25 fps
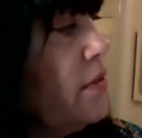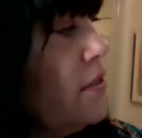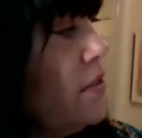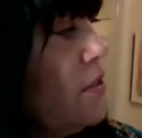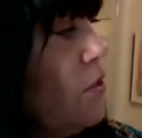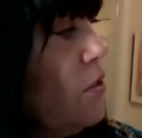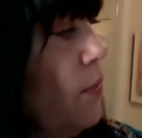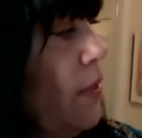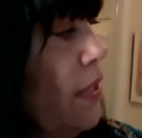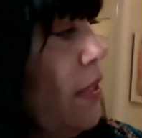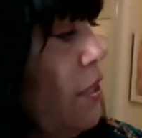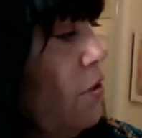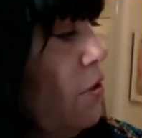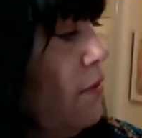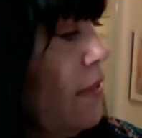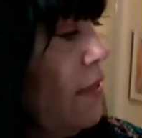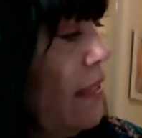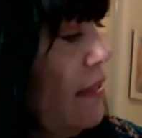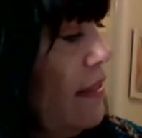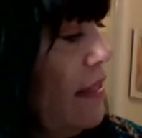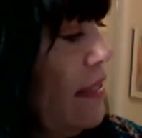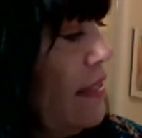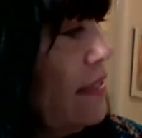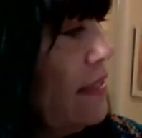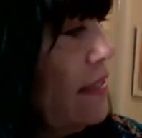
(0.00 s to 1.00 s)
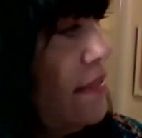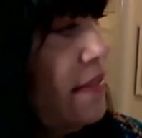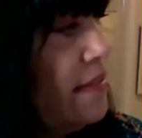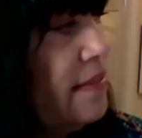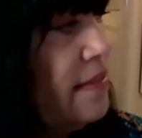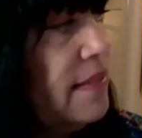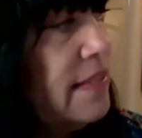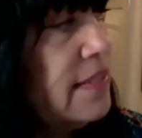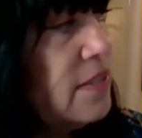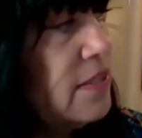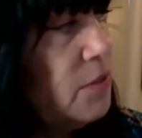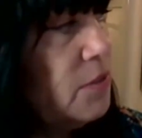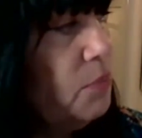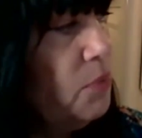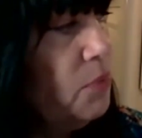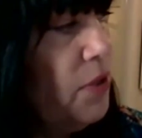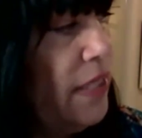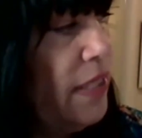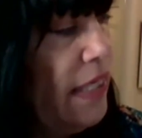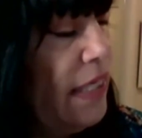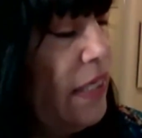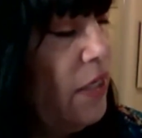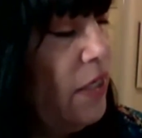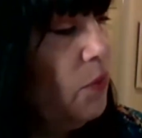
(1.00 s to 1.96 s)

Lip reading: So we know that this and this are pretty